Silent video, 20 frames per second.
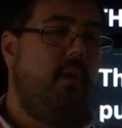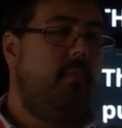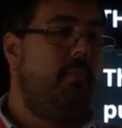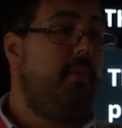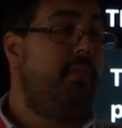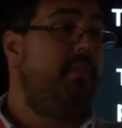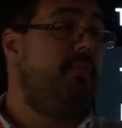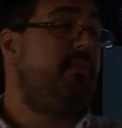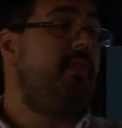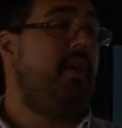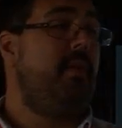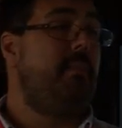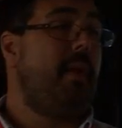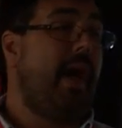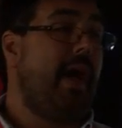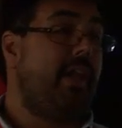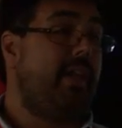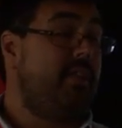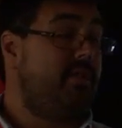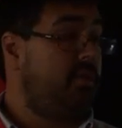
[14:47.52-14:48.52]
But the
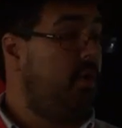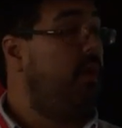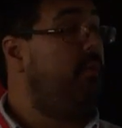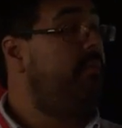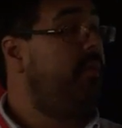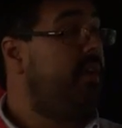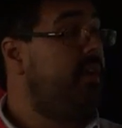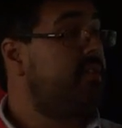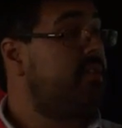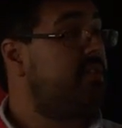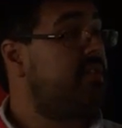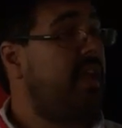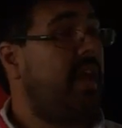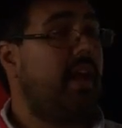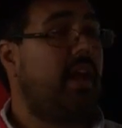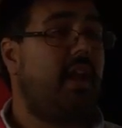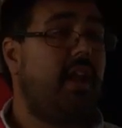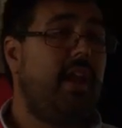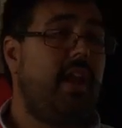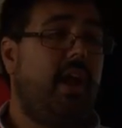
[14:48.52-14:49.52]
feedback is obvious
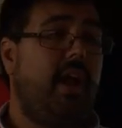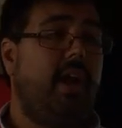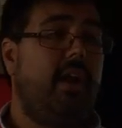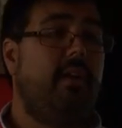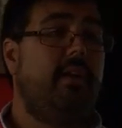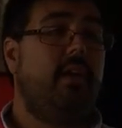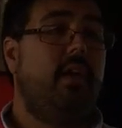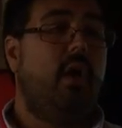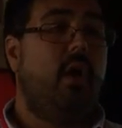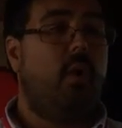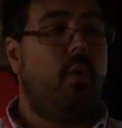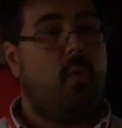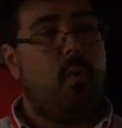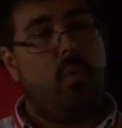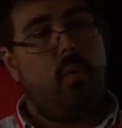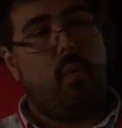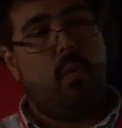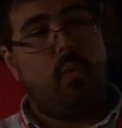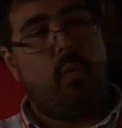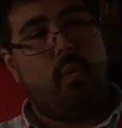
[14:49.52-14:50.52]
and clear.
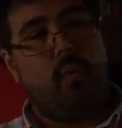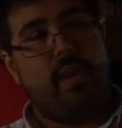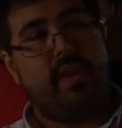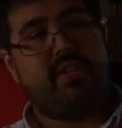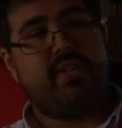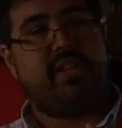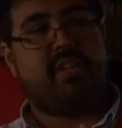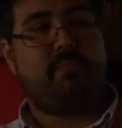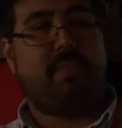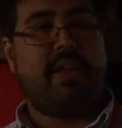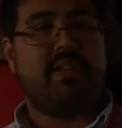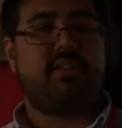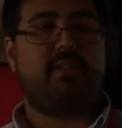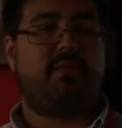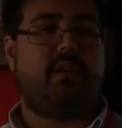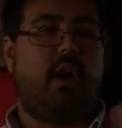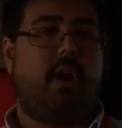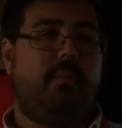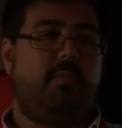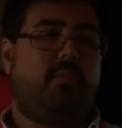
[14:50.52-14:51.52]
It's expensive
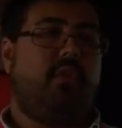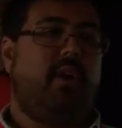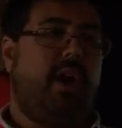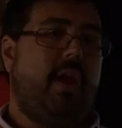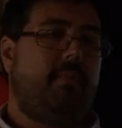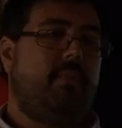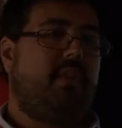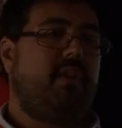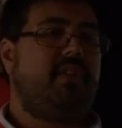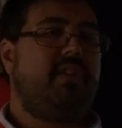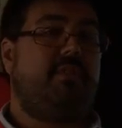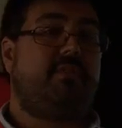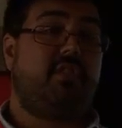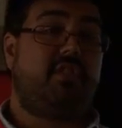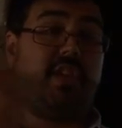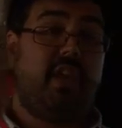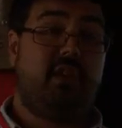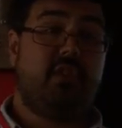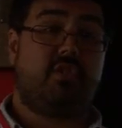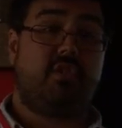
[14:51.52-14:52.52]
to upgrade because you have to
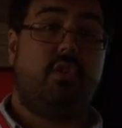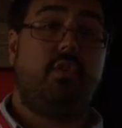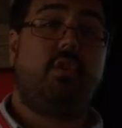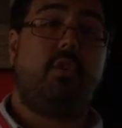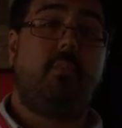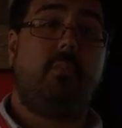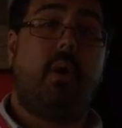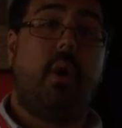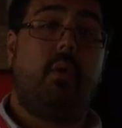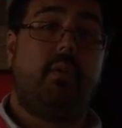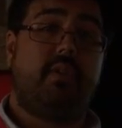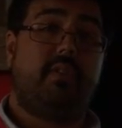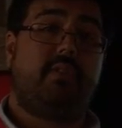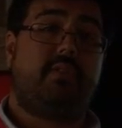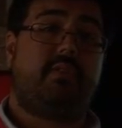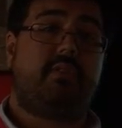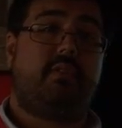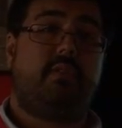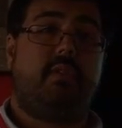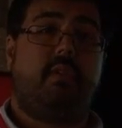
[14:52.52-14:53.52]
change two
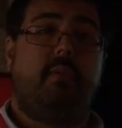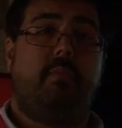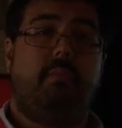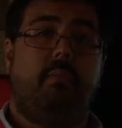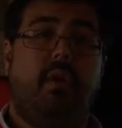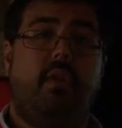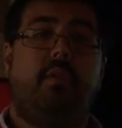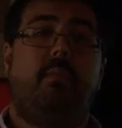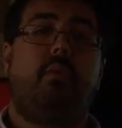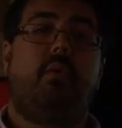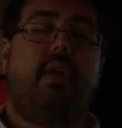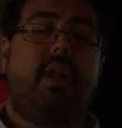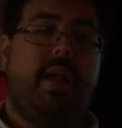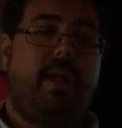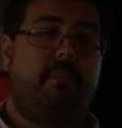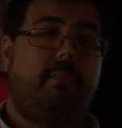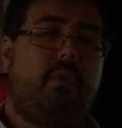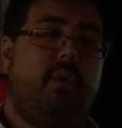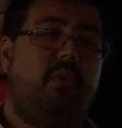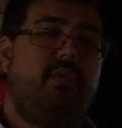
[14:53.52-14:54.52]
components, motherboard
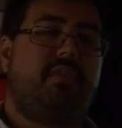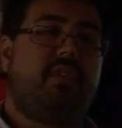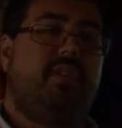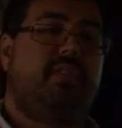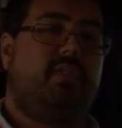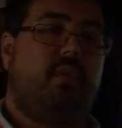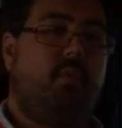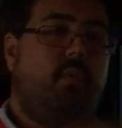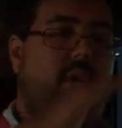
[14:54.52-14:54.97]
and processor,